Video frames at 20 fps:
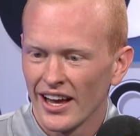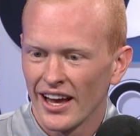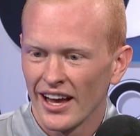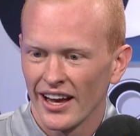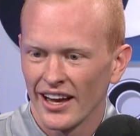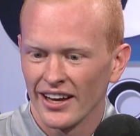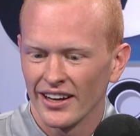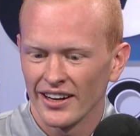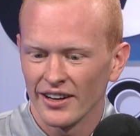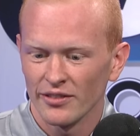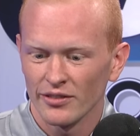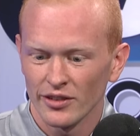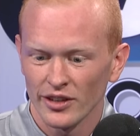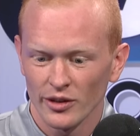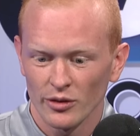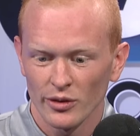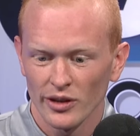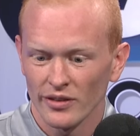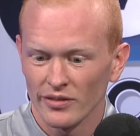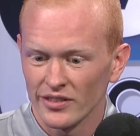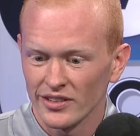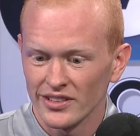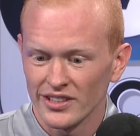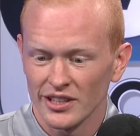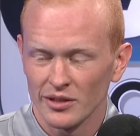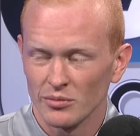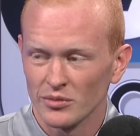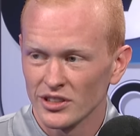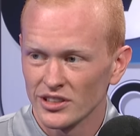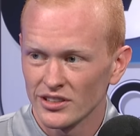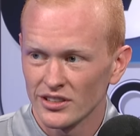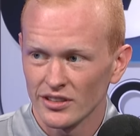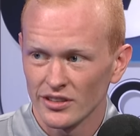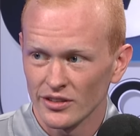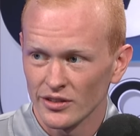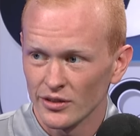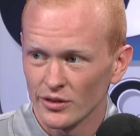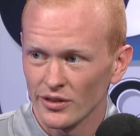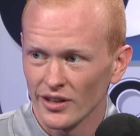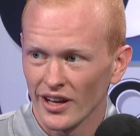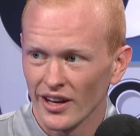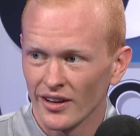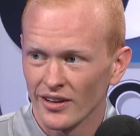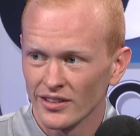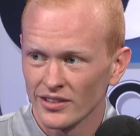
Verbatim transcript: and I feel like we have the team this year to do that.